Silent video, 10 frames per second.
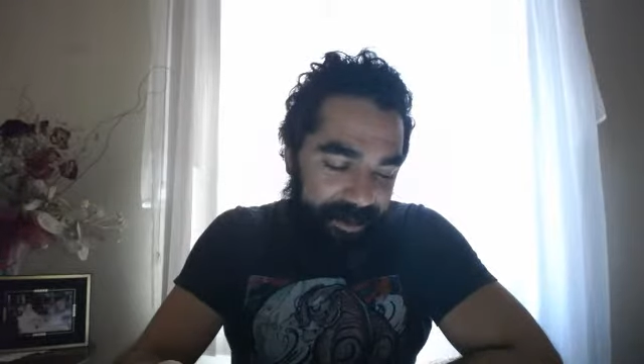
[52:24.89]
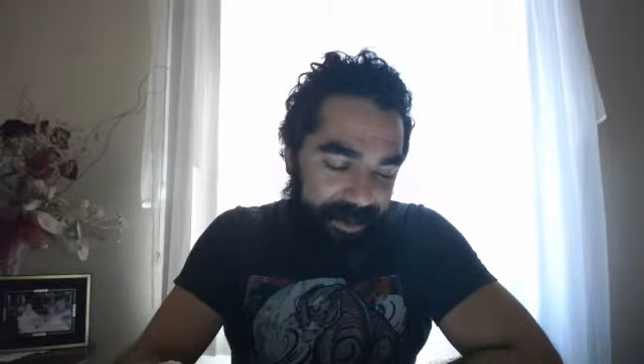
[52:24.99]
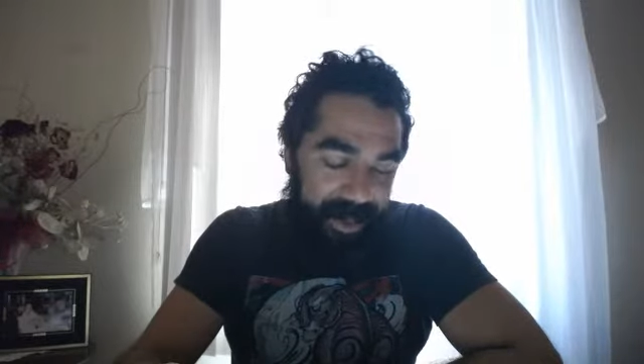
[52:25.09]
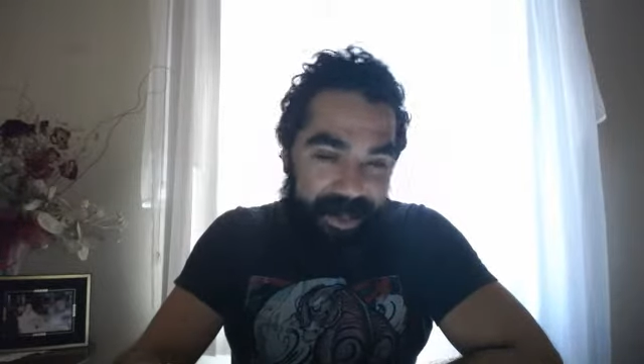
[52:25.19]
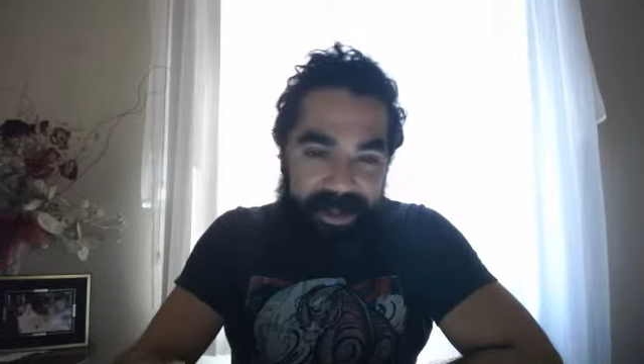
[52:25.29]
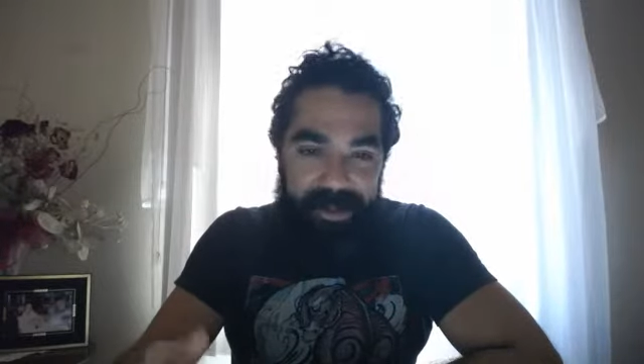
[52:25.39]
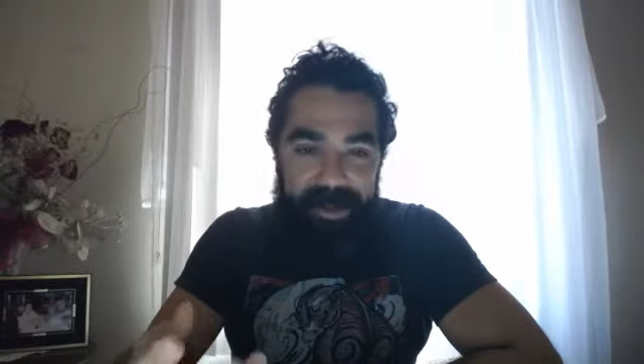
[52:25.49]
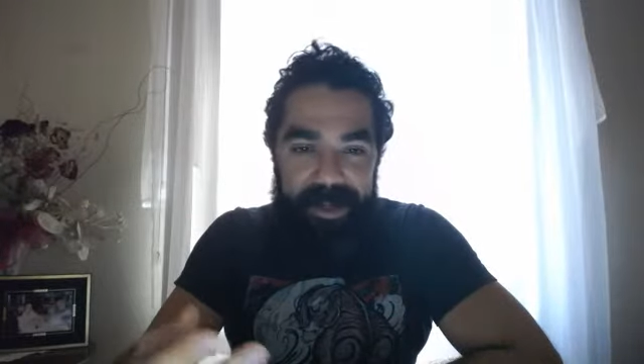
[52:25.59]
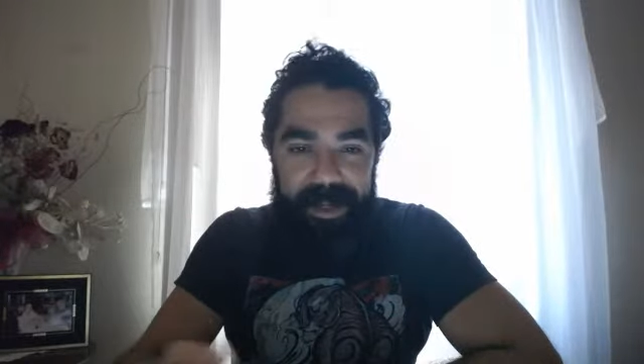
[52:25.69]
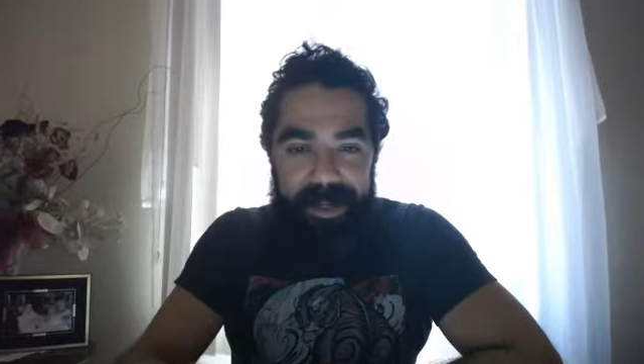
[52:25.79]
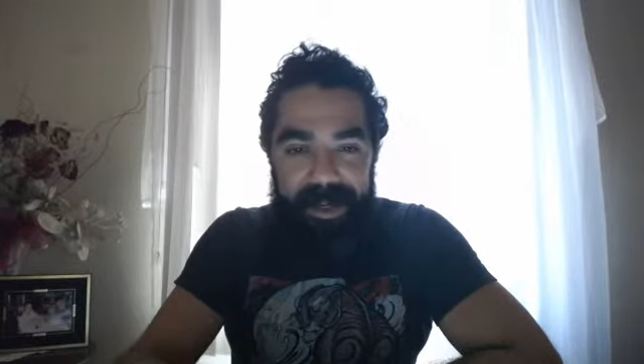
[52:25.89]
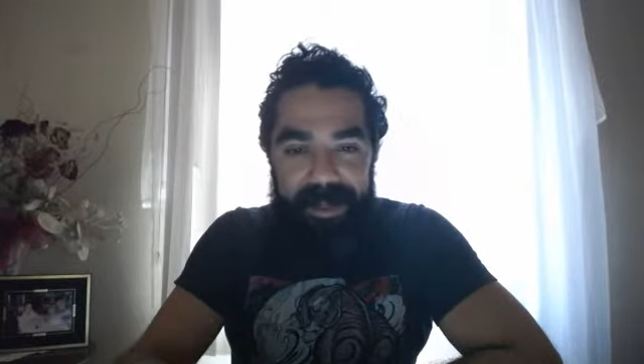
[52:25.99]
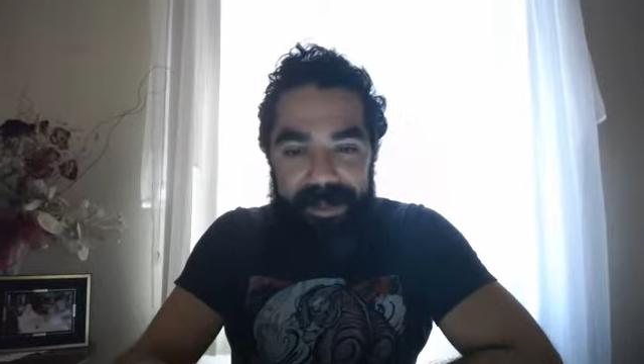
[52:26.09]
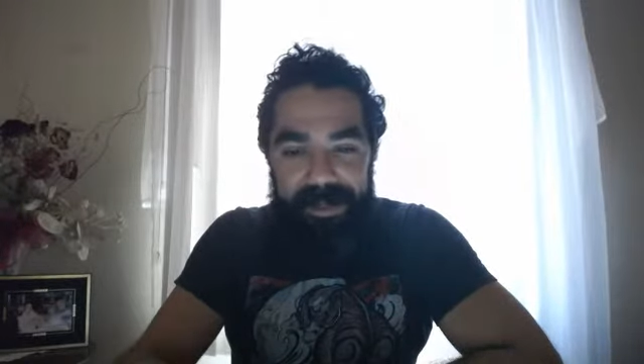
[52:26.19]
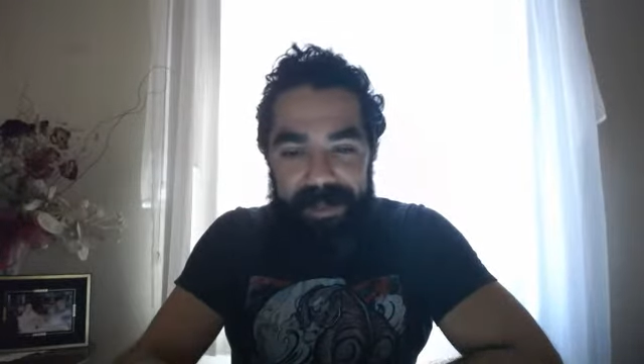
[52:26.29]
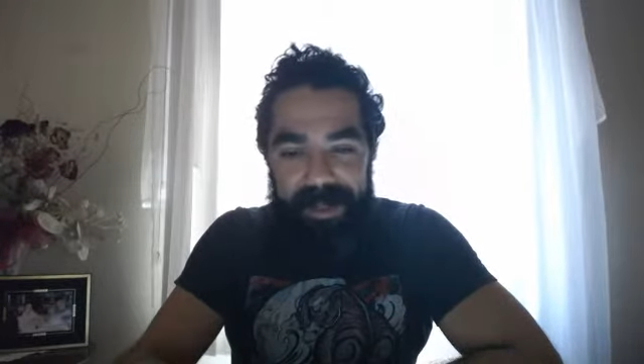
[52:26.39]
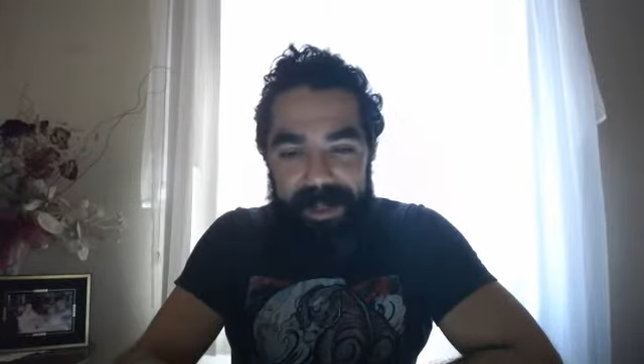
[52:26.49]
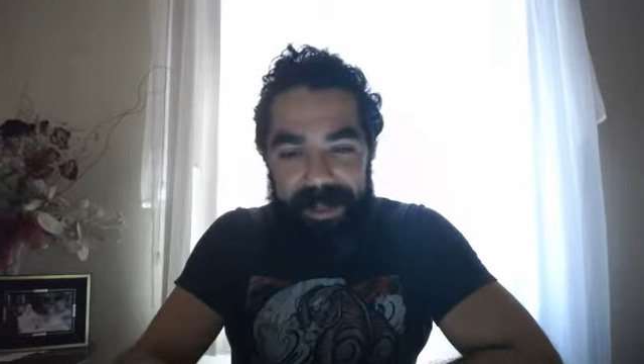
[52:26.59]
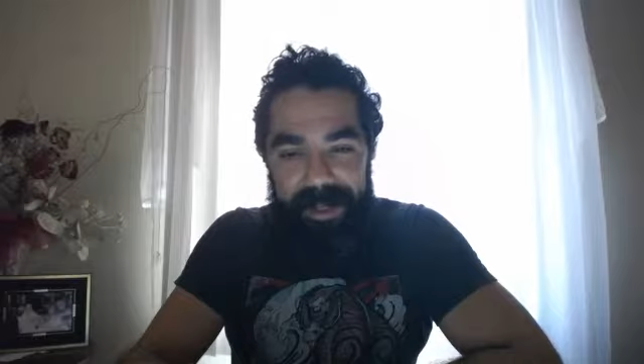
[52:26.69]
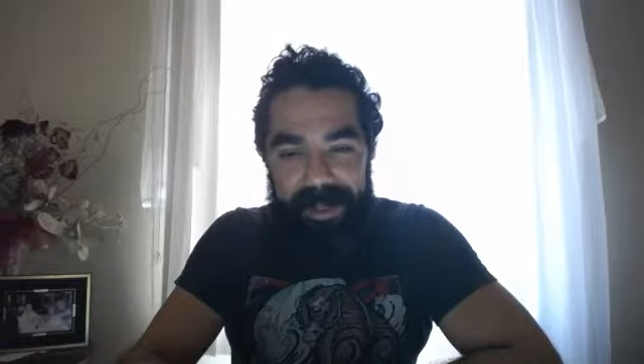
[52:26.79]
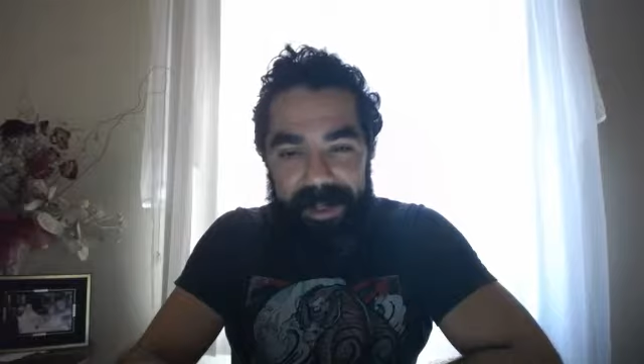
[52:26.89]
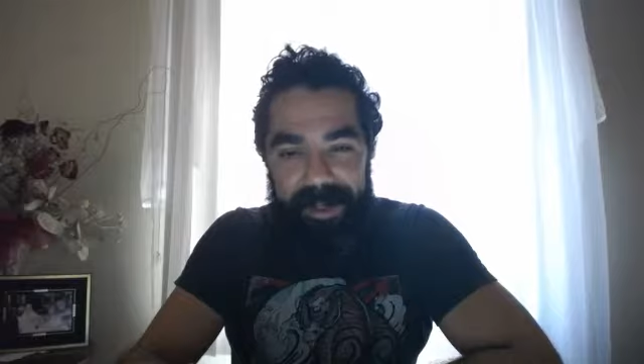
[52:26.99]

yeah. And then we were like, all right, let's do it. And then